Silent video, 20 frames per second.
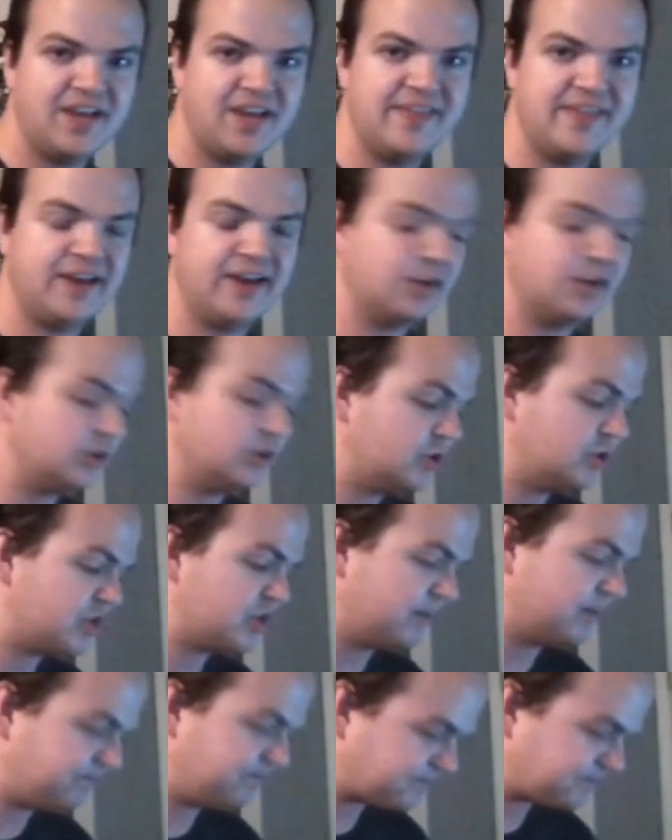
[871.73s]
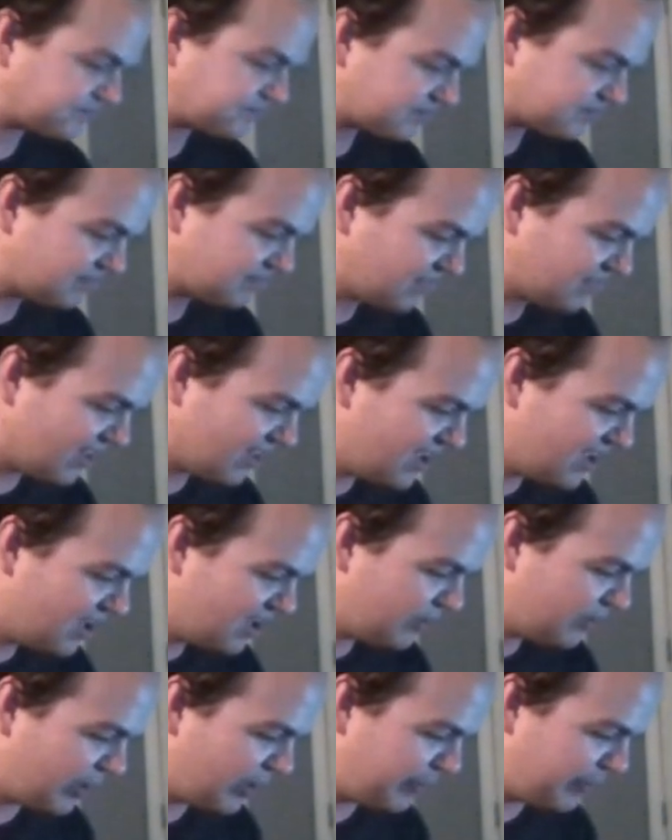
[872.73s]
that inclusion
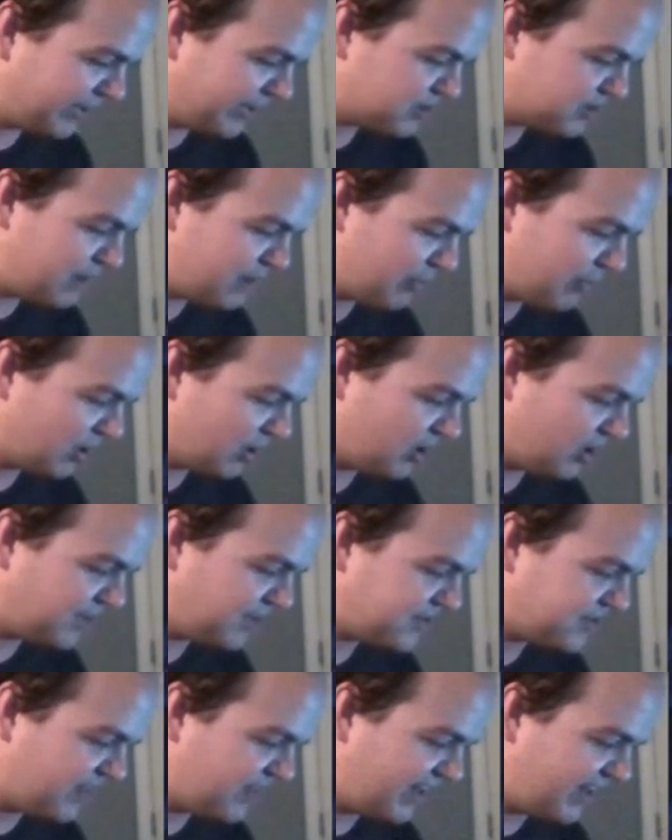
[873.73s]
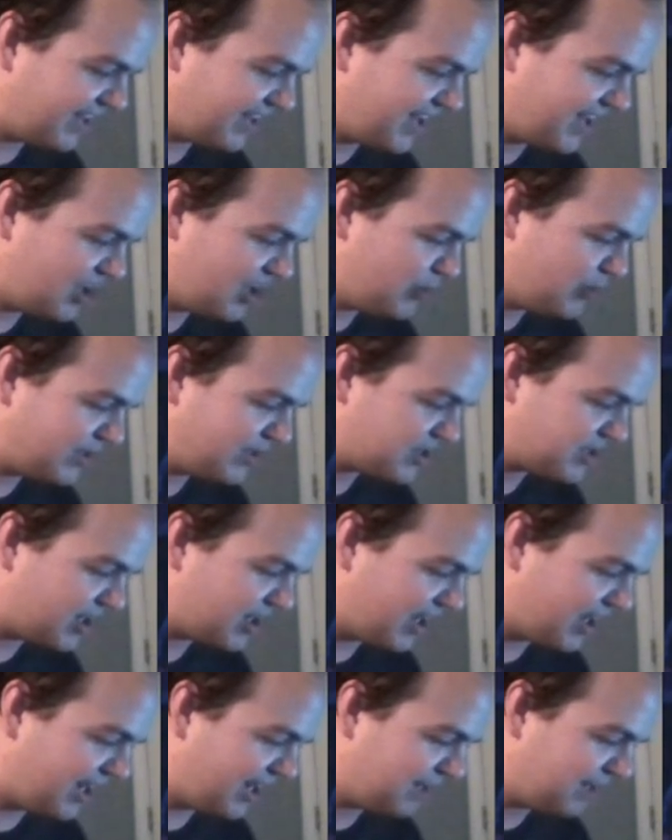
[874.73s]
without paying its memory cost, and then again you may
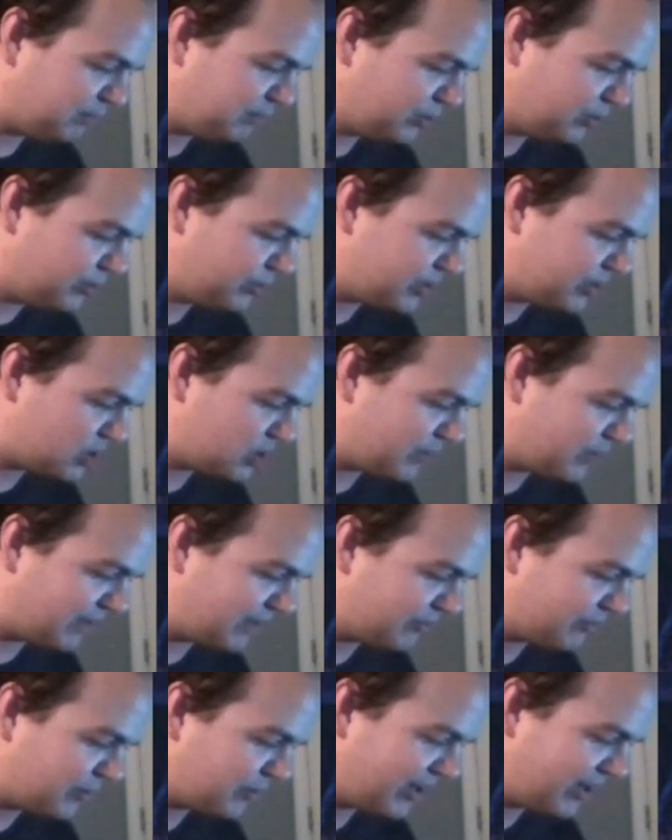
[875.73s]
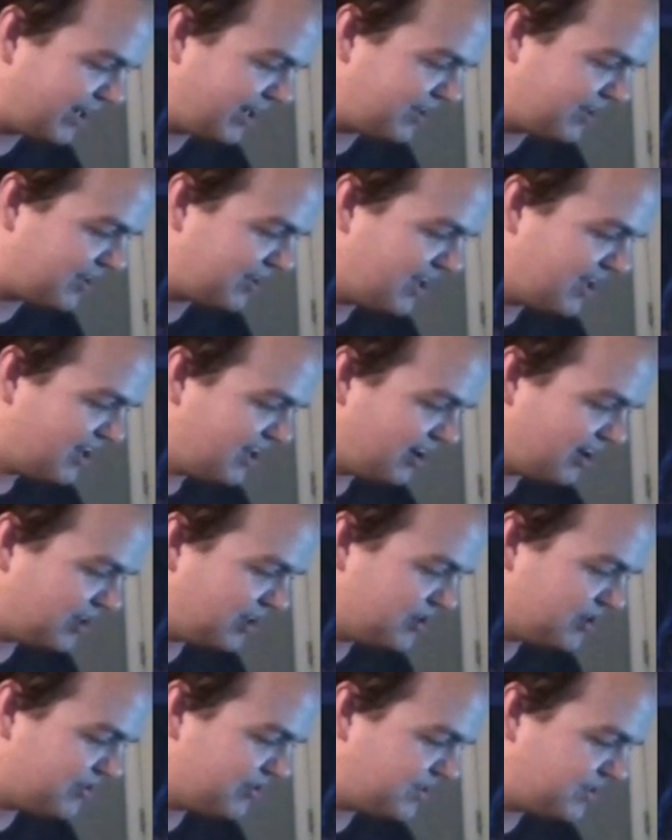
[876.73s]
tuck any blue Digimon from your hand
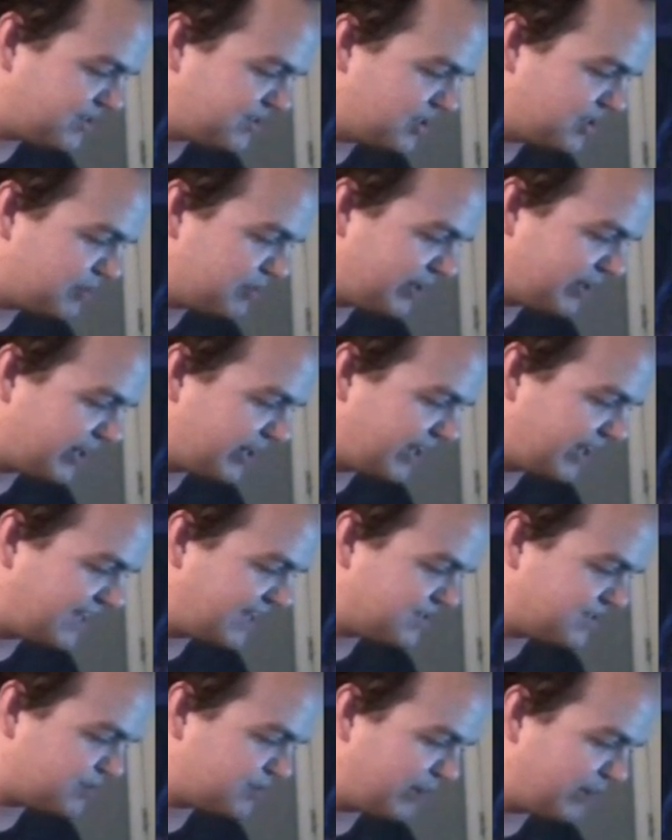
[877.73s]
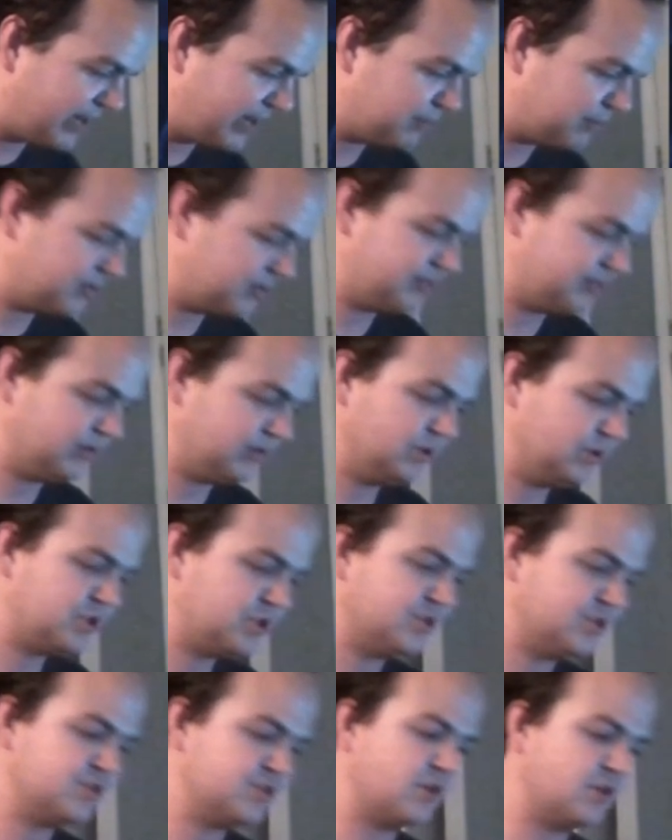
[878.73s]
under this Digimon as its bottom
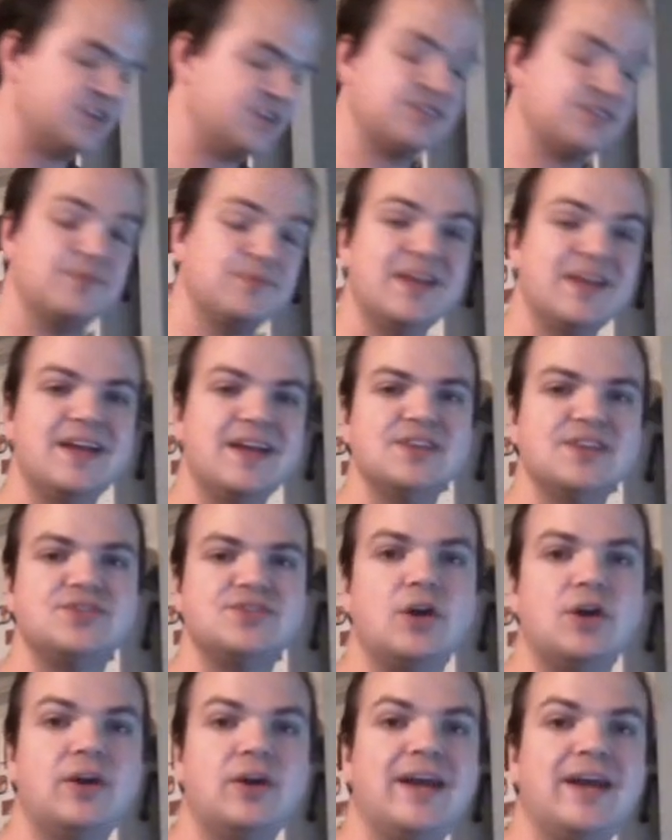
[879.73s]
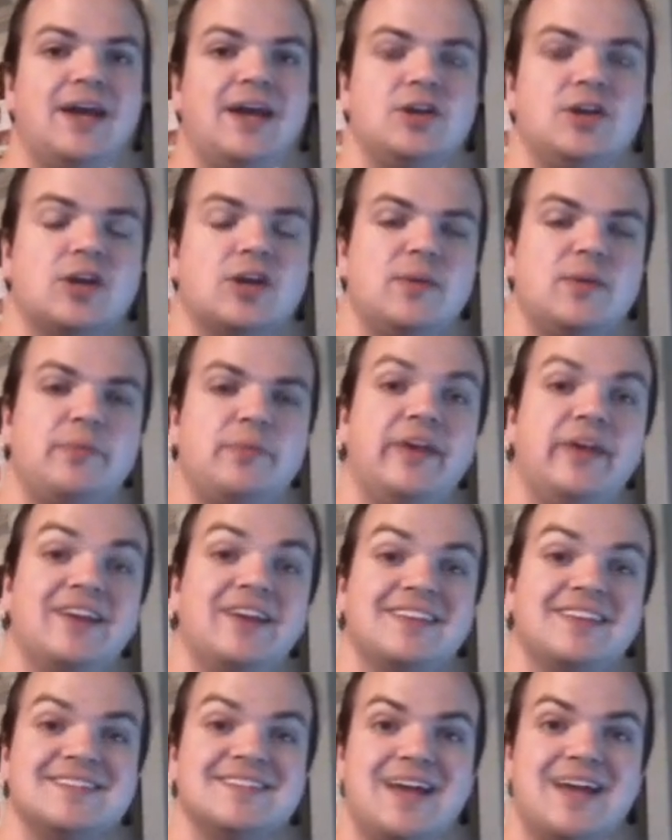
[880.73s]
Digivolution source. So again, you're going to be
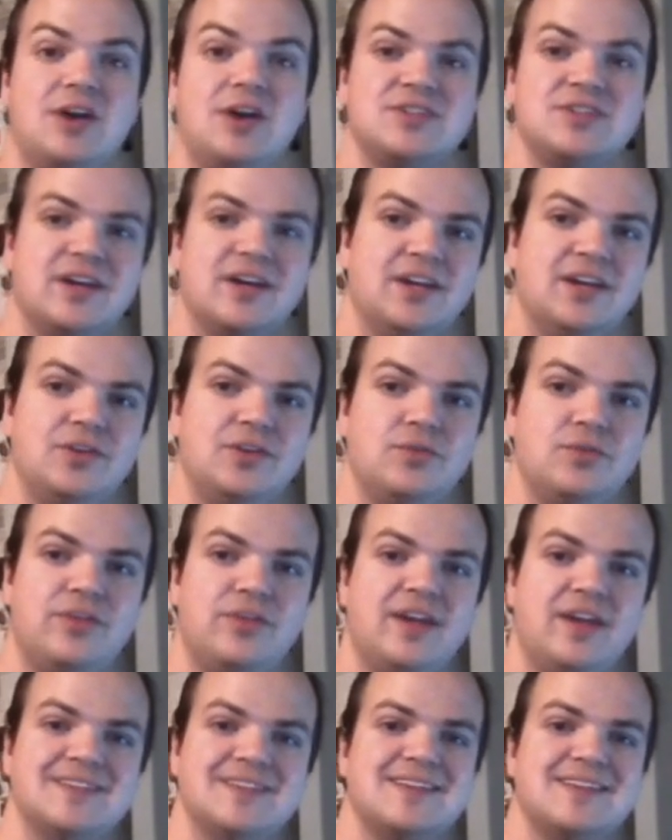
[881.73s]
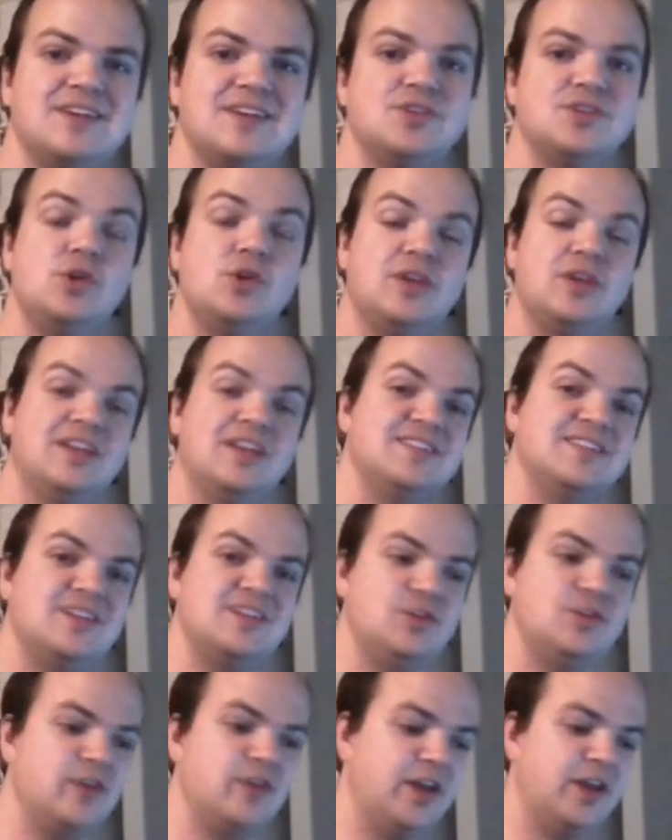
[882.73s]
playing things out, tucking new things, so you can
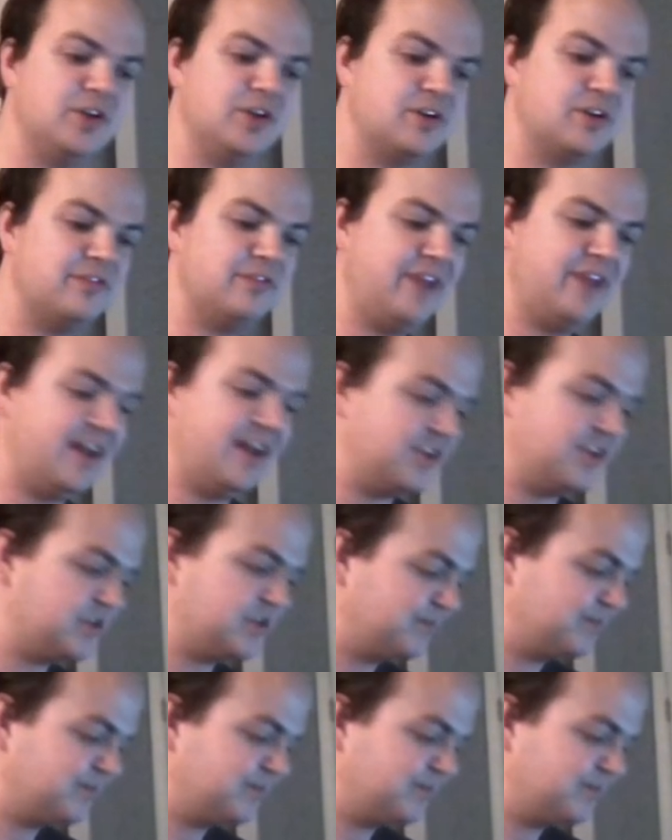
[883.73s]
continue getting your advantage.